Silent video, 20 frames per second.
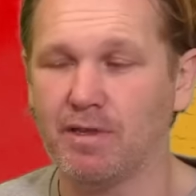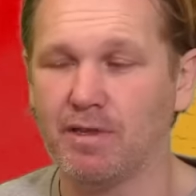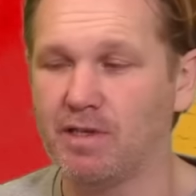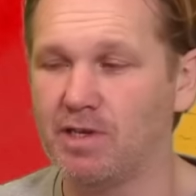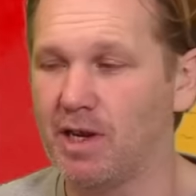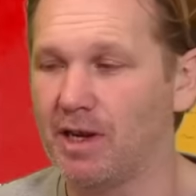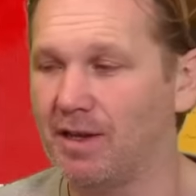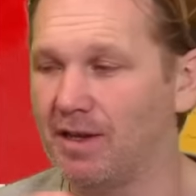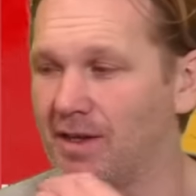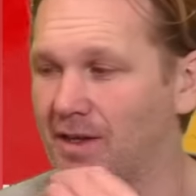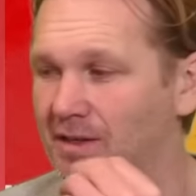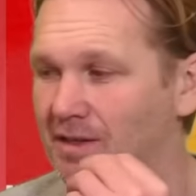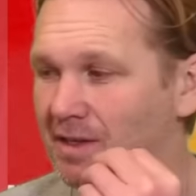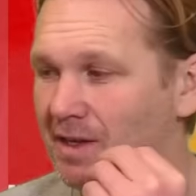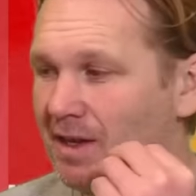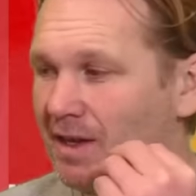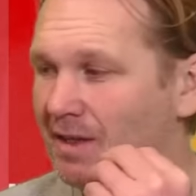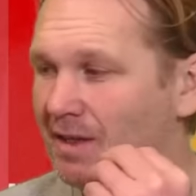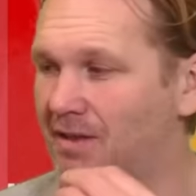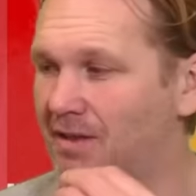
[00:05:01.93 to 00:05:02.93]
Jenkins.
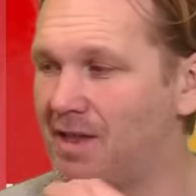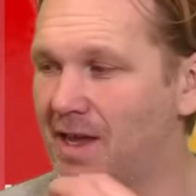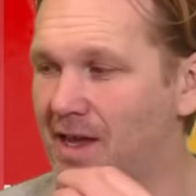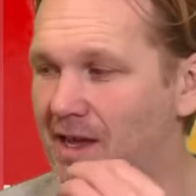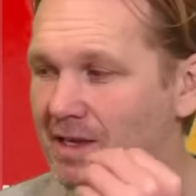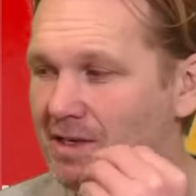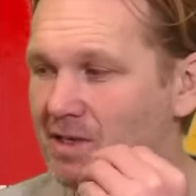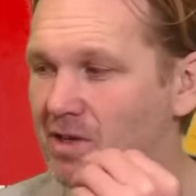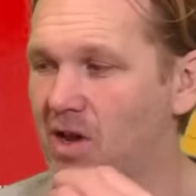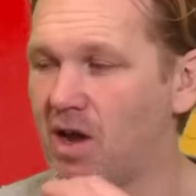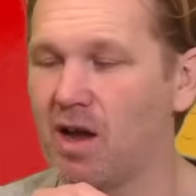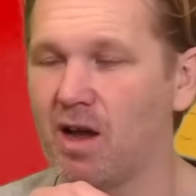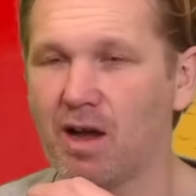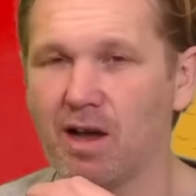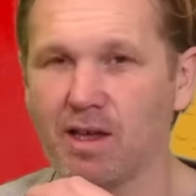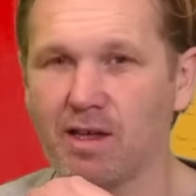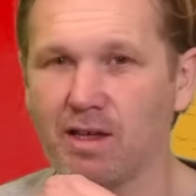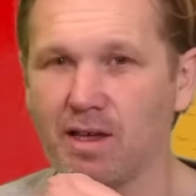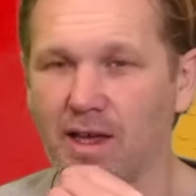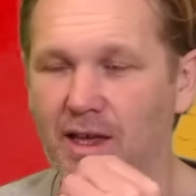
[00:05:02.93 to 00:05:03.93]
This
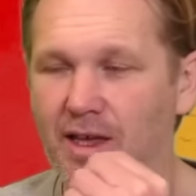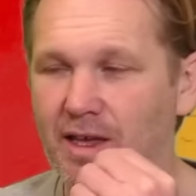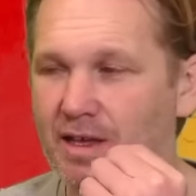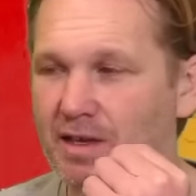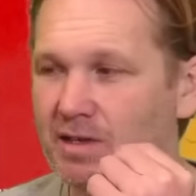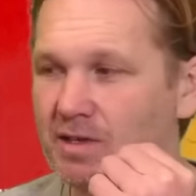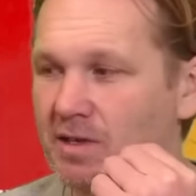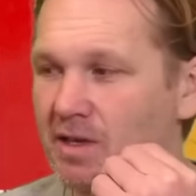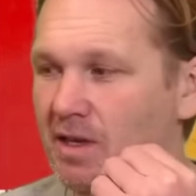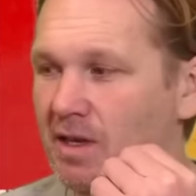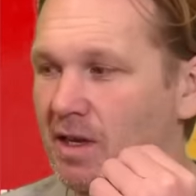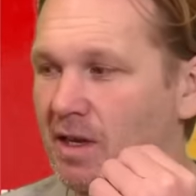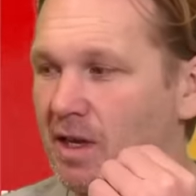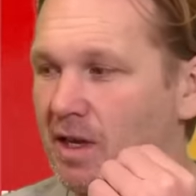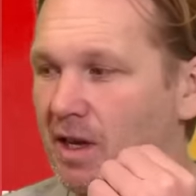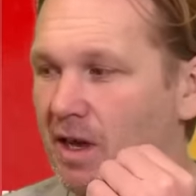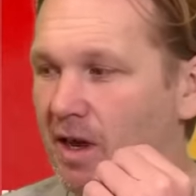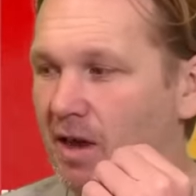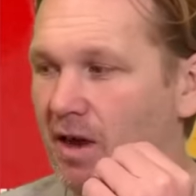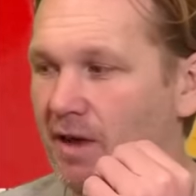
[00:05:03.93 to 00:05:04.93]
guy is,
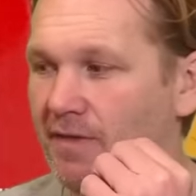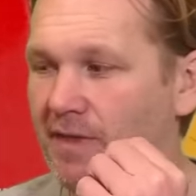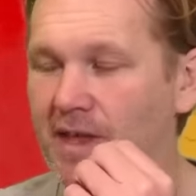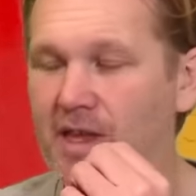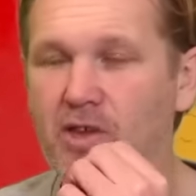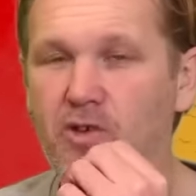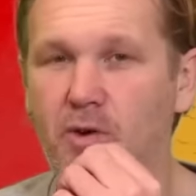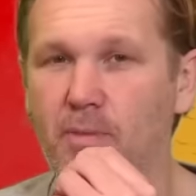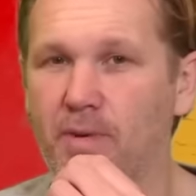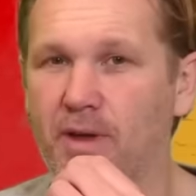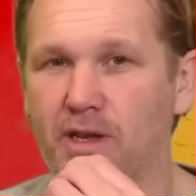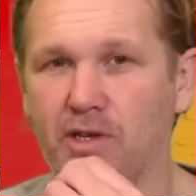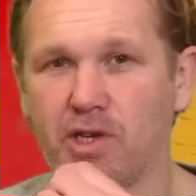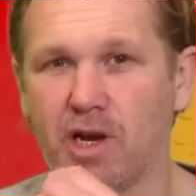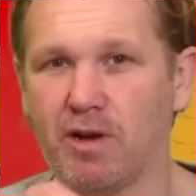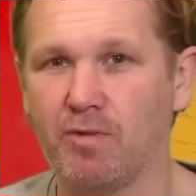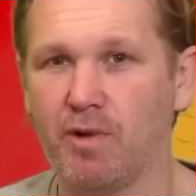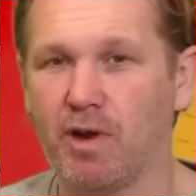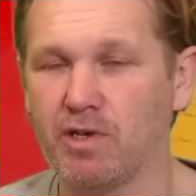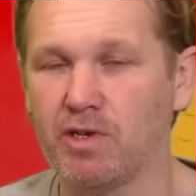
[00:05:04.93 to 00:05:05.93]
I think he could be a
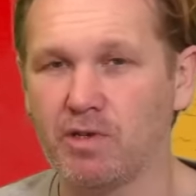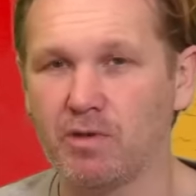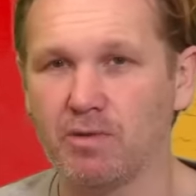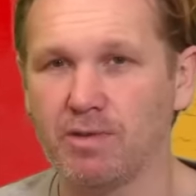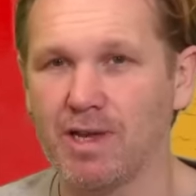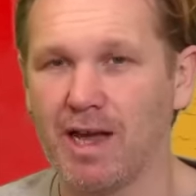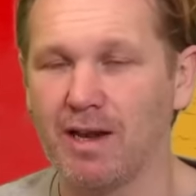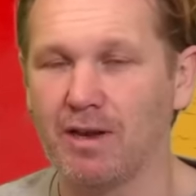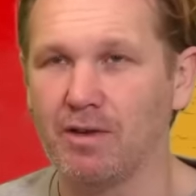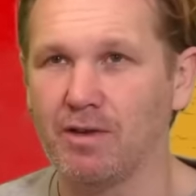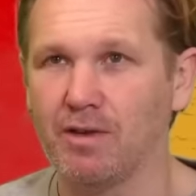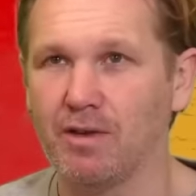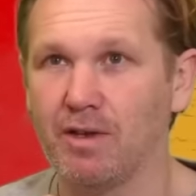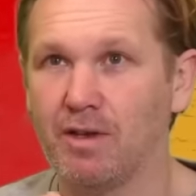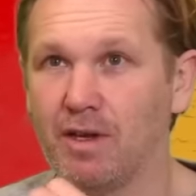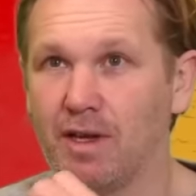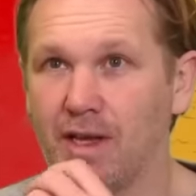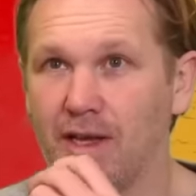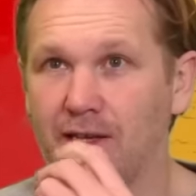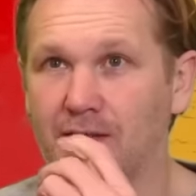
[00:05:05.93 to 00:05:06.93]
generational talent.
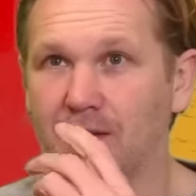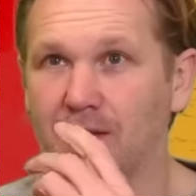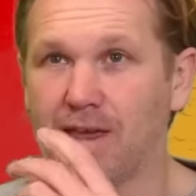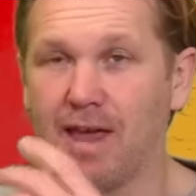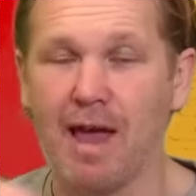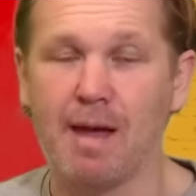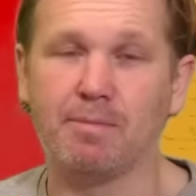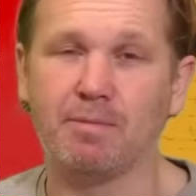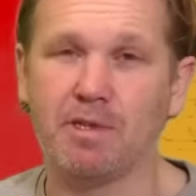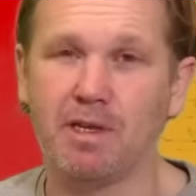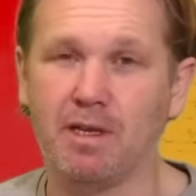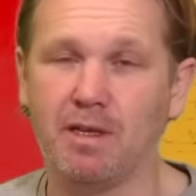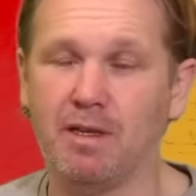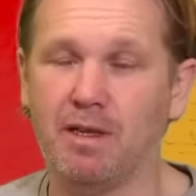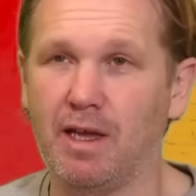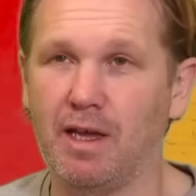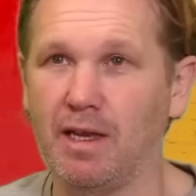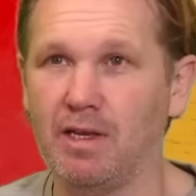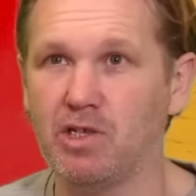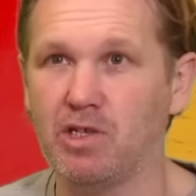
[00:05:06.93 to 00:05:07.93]
He's the captain
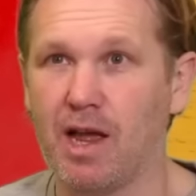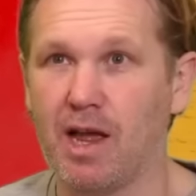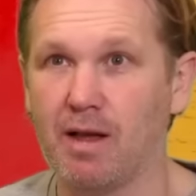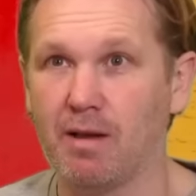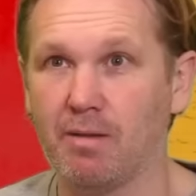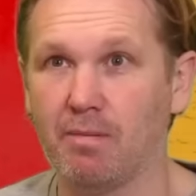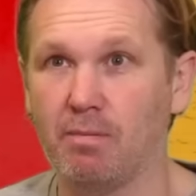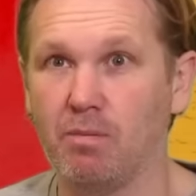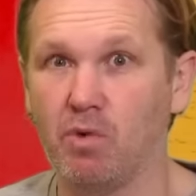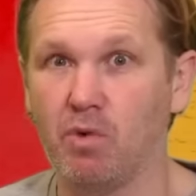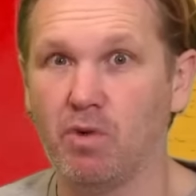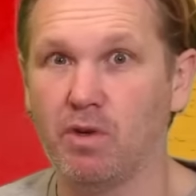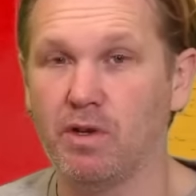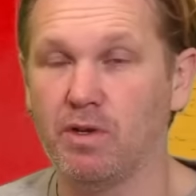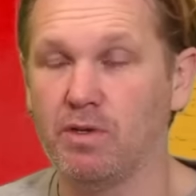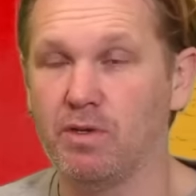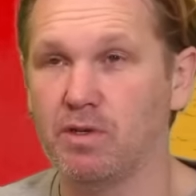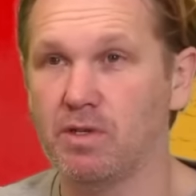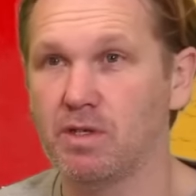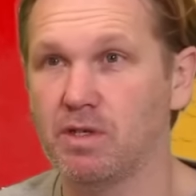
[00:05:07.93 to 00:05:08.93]
in Jac
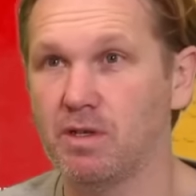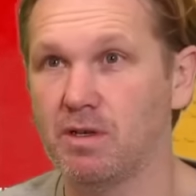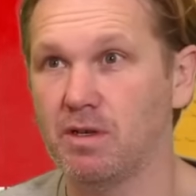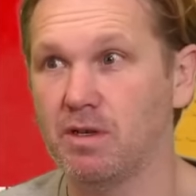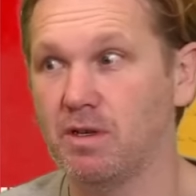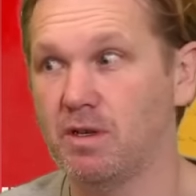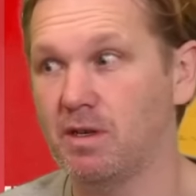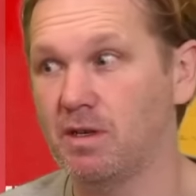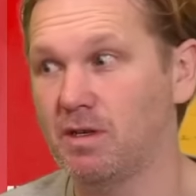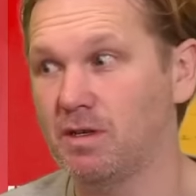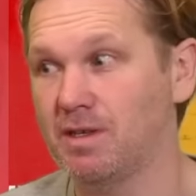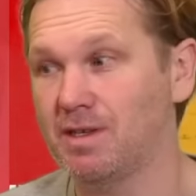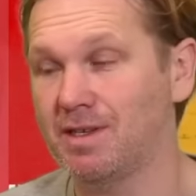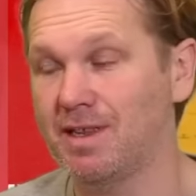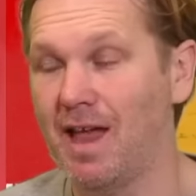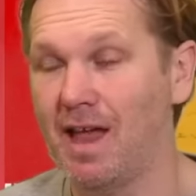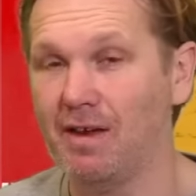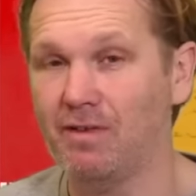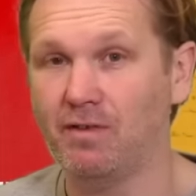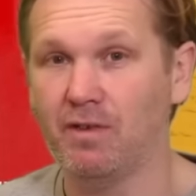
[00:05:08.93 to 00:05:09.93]
Morgan's
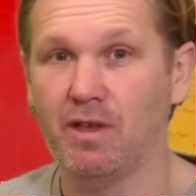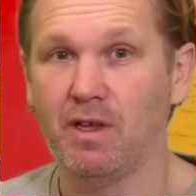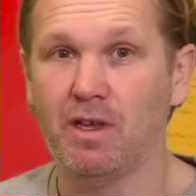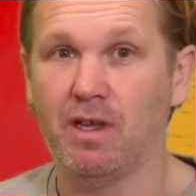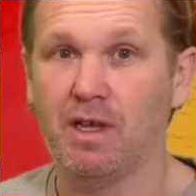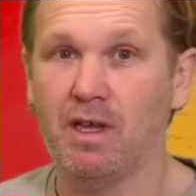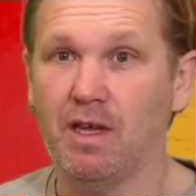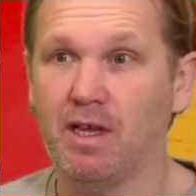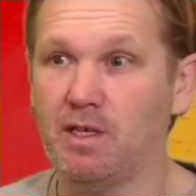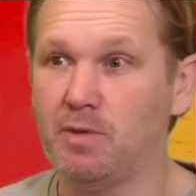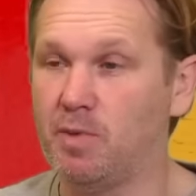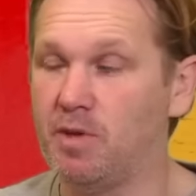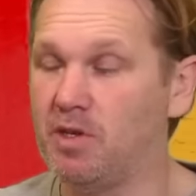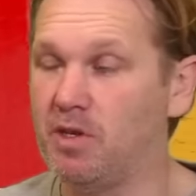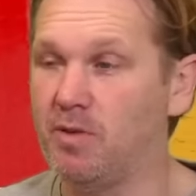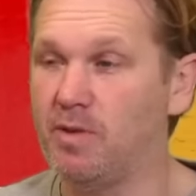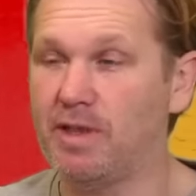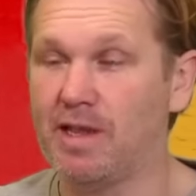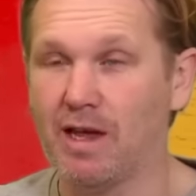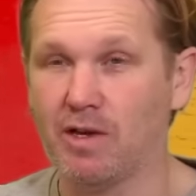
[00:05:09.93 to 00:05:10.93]
stead. He's been
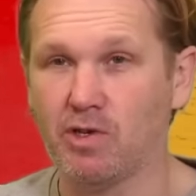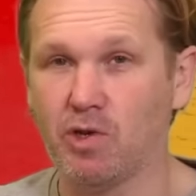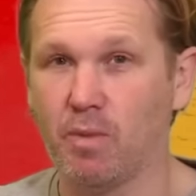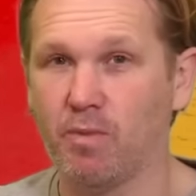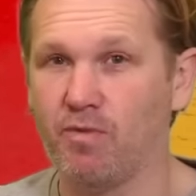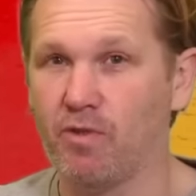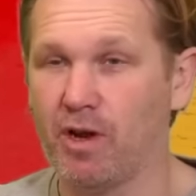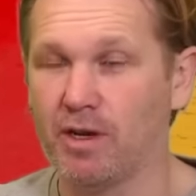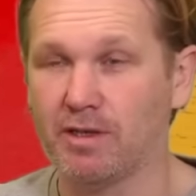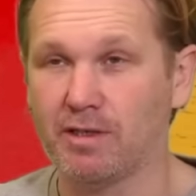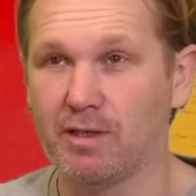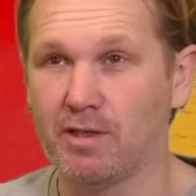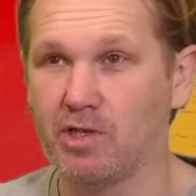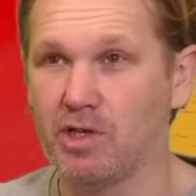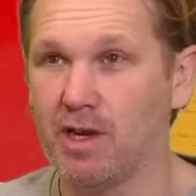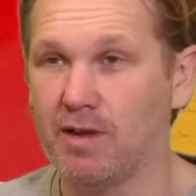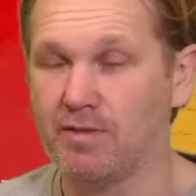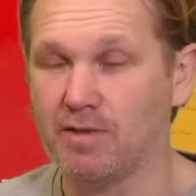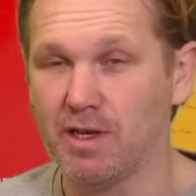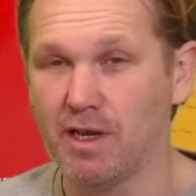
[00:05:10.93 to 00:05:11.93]
doing that job for Exeter
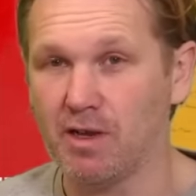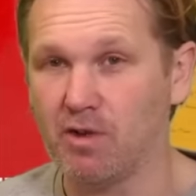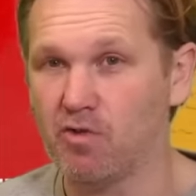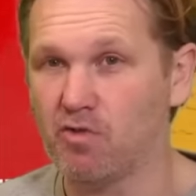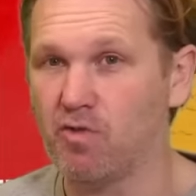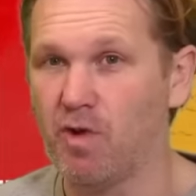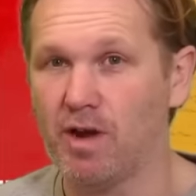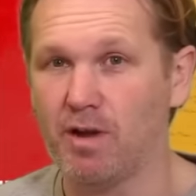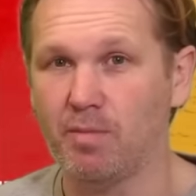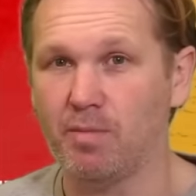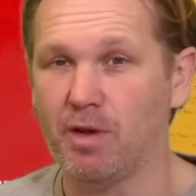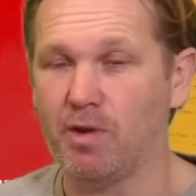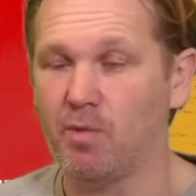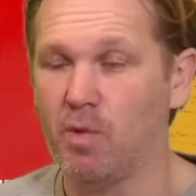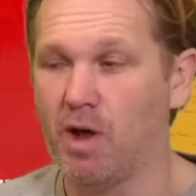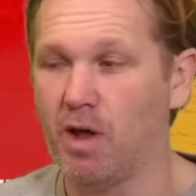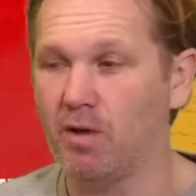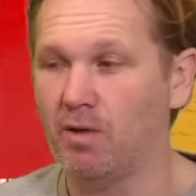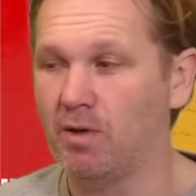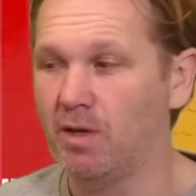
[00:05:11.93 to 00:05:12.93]
Chiefs incredibly
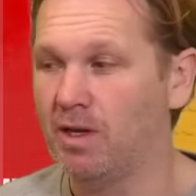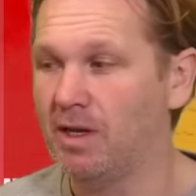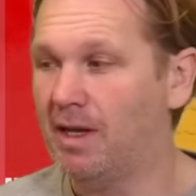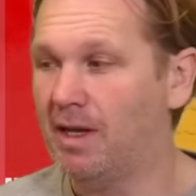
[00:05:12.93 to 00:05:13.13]
well.